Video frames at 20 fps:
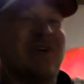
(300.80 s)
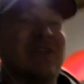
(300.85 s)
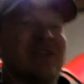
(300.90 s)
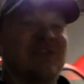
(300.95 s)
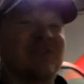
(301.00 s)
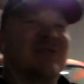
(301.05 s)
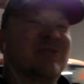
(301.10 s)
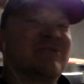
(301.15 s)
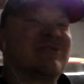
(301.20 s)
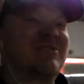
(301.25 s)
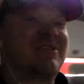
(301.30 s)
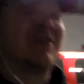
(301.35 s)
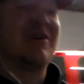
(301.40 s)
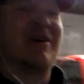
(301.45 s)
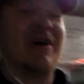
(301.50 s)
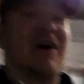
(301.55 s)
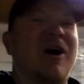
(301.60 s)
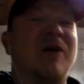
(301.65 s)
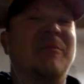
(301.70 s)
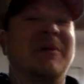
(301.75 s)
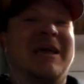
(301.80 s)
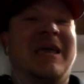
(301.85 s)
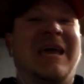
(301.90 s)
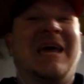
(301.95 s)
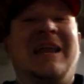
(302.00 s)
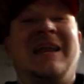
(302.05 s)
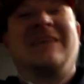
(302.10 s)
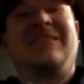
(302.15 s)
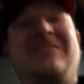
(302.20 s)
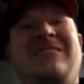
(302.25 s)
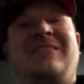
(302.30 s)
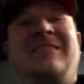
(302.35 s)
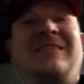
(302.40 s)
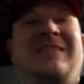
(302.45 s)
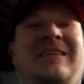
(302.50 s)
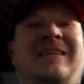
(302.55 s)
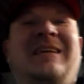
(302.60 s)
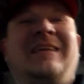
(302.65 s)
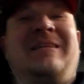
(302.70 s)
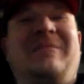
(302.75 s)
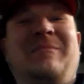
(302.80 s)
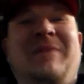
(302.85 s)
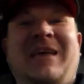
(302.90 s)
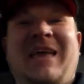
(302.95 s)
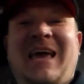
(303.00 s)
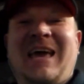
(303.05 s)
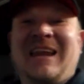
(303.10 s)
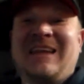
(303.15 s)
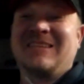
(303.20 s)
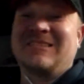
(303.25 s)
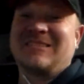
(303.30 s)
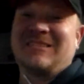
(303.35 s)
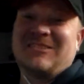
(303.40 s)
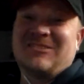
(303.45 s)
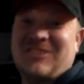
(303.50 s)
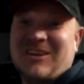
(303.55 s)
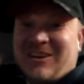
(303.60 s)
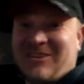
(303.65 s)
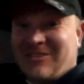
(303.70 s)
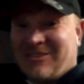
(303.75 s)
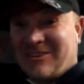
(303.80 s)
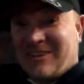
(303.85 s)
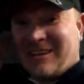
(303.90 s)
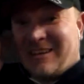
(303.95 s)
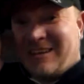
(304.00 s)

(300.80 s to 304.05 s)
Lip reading: far as tools go, all mechanics and mechanics in general